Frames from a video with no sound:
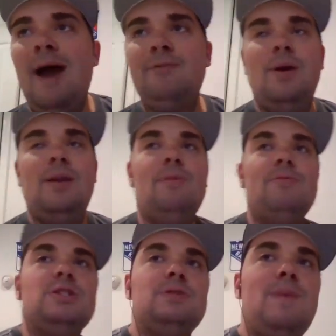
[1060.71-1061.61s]
After winning
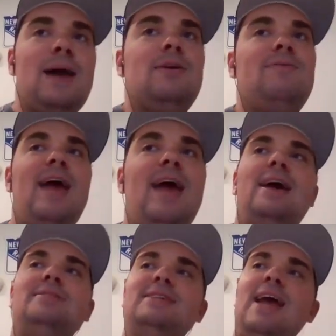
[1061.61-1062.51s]
the respective
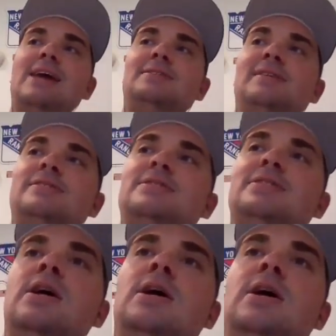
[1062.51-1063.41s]
ALDSs,